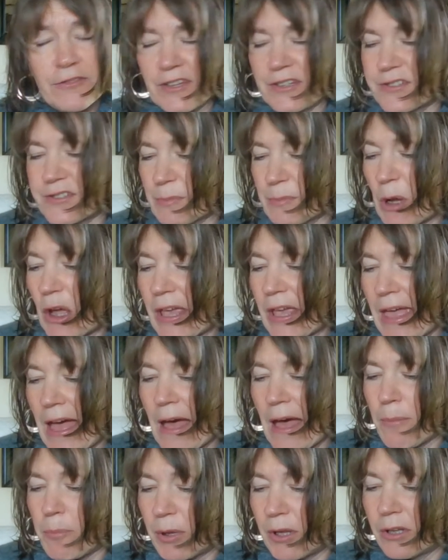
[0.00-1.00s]
this might
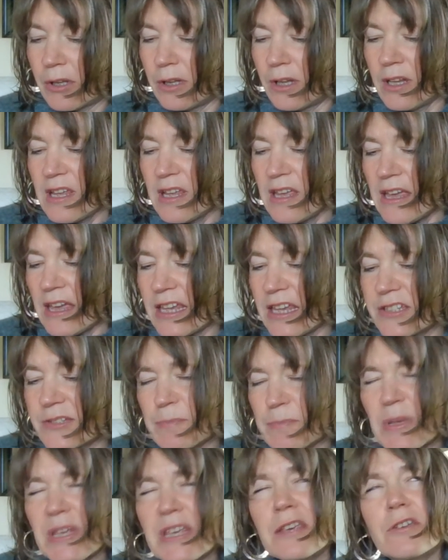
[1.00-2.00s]
happen is
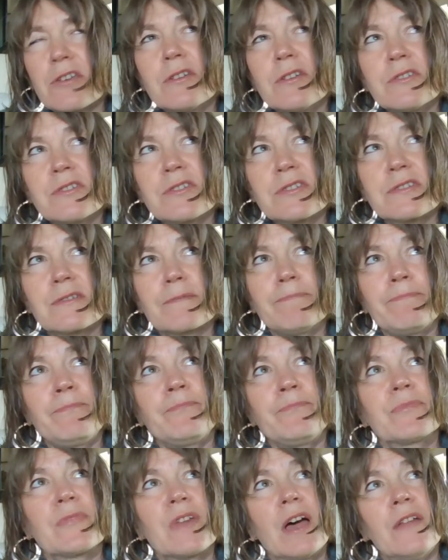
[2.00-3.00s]
because,
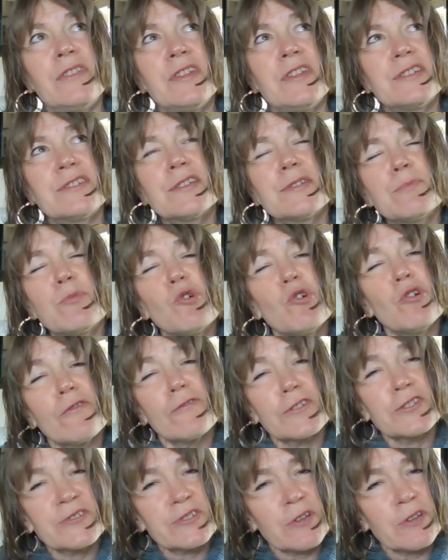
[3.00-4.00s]
and this is more of
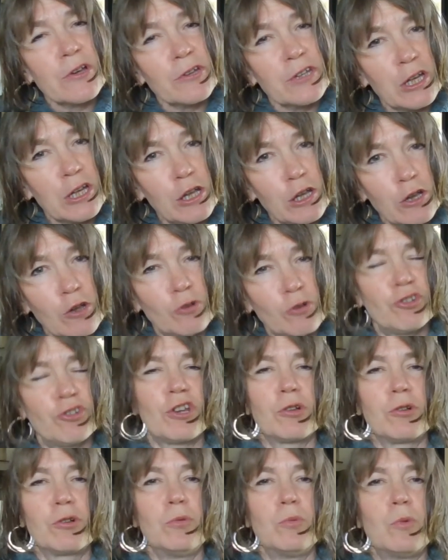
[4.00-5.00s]
a
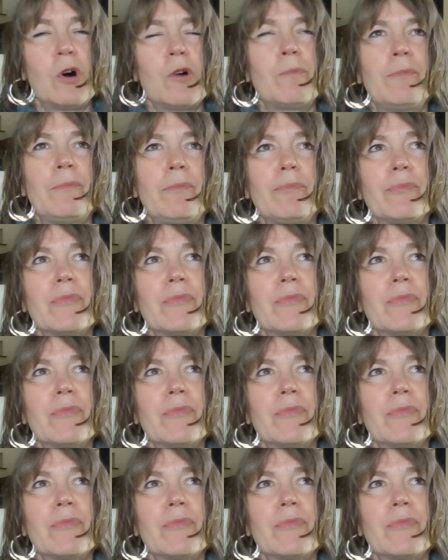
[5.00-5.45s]
psychological one,